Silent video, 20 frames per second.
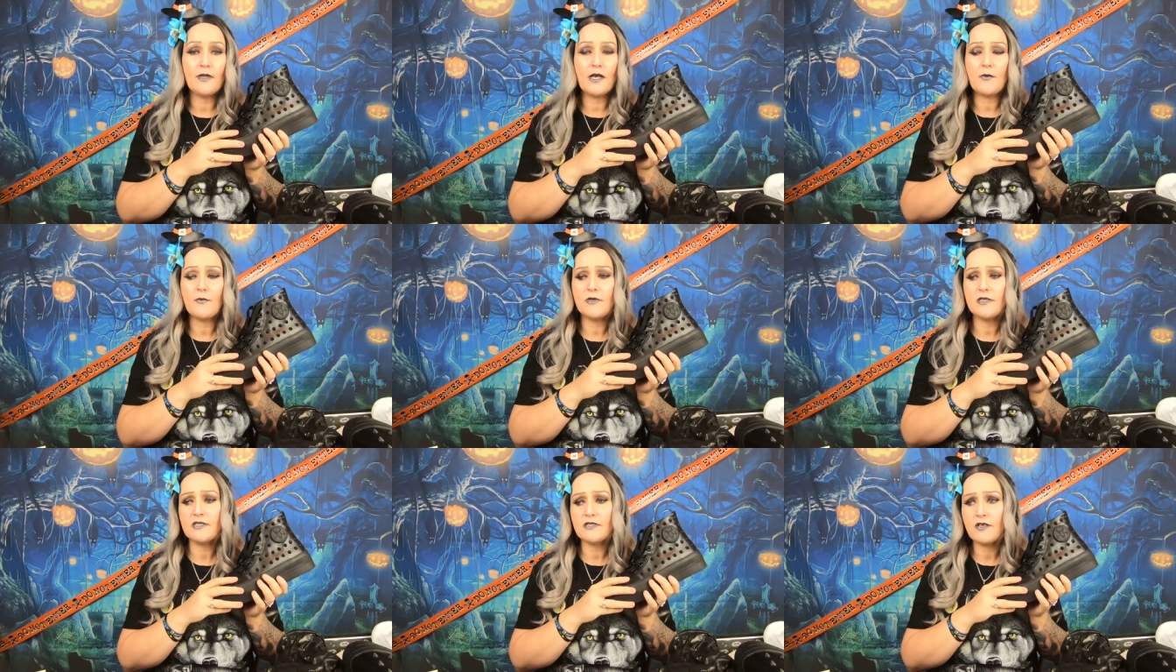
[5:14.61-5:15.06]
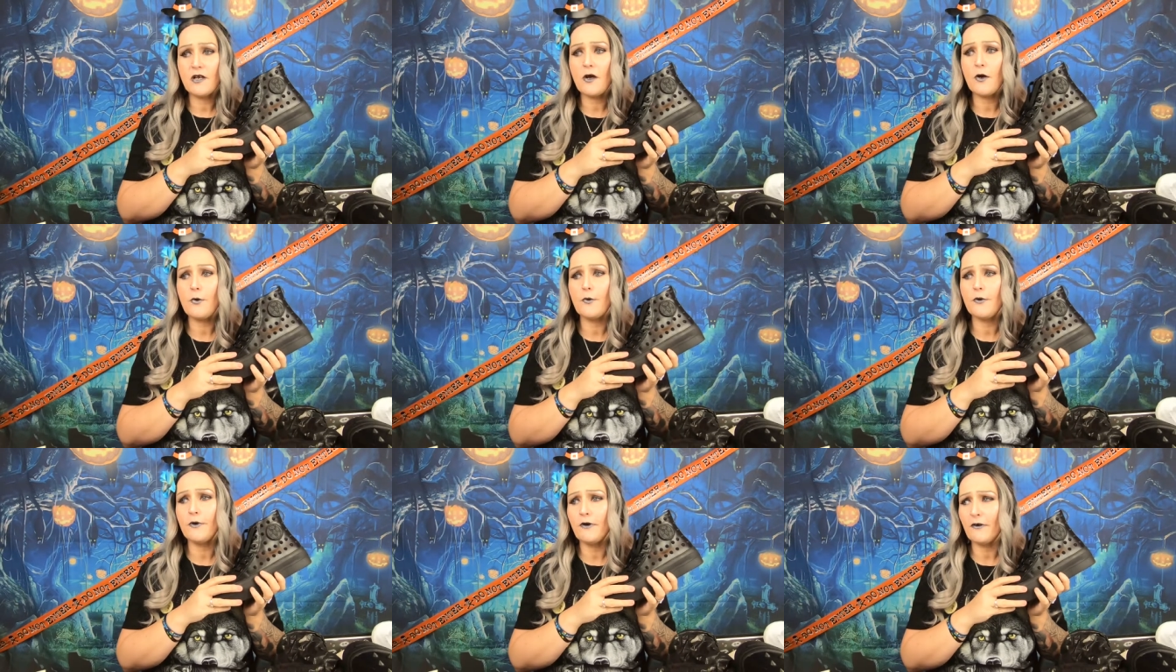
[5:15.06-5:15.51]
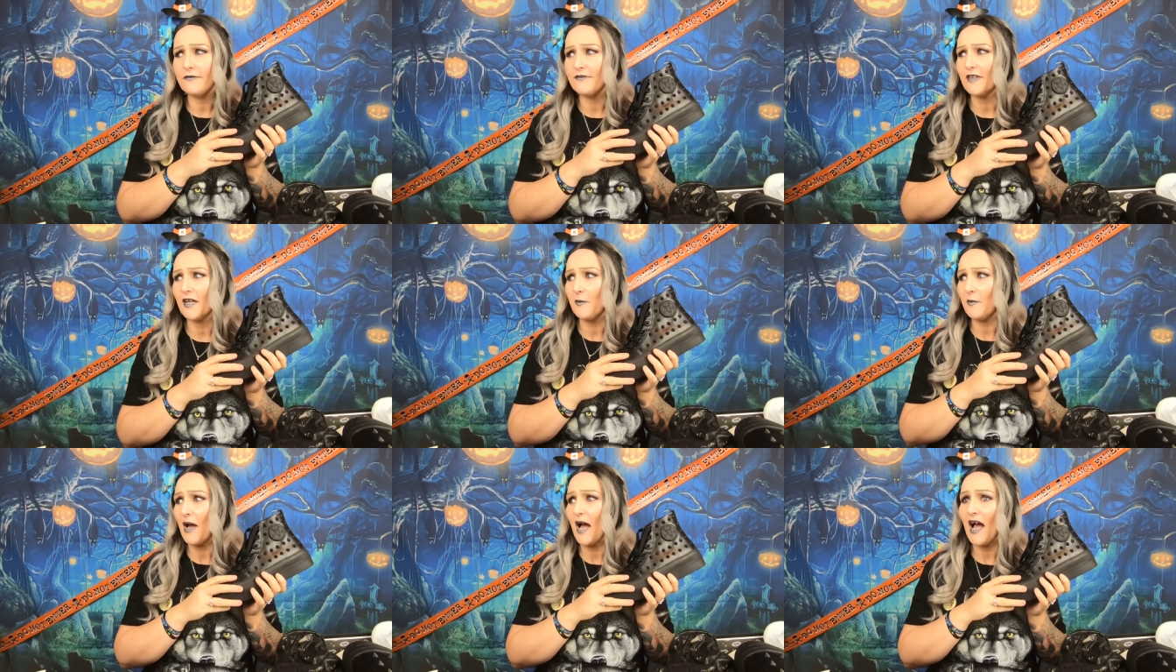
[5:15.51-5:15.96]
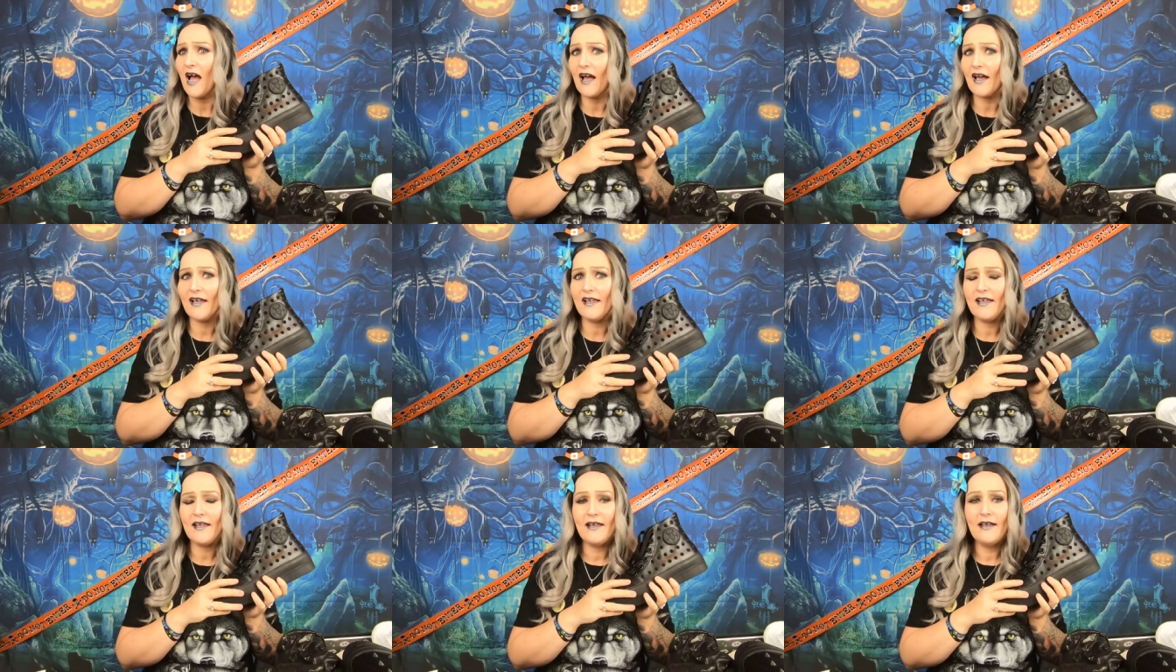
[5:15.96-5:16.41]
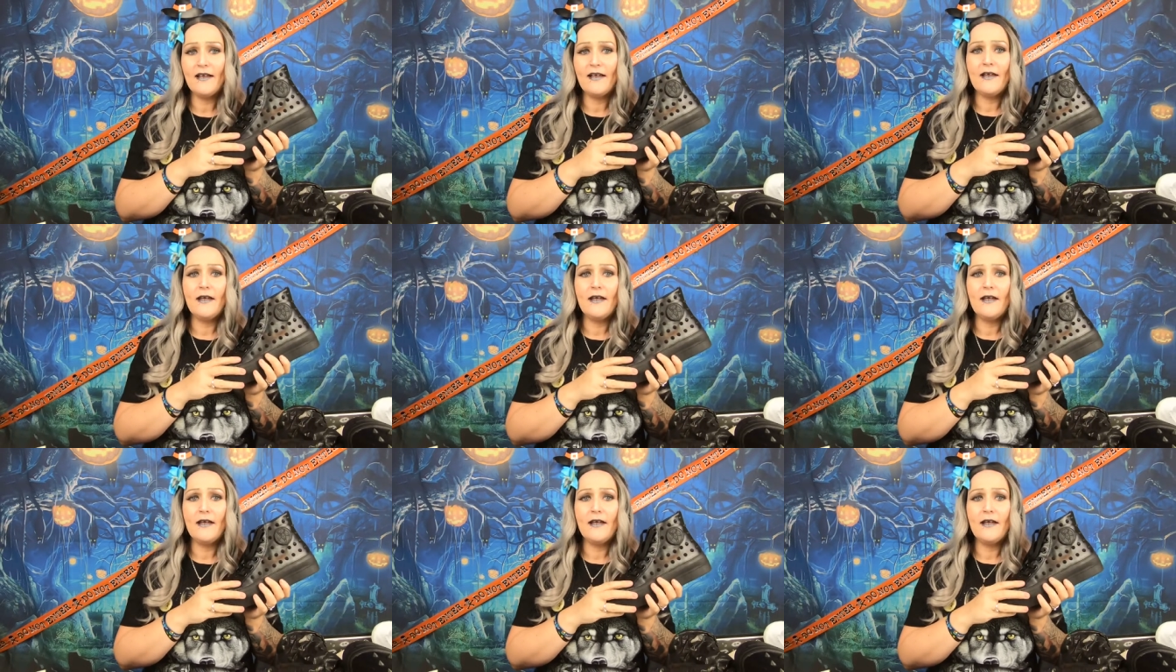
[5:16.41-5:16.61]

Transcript: They were so goddamn high.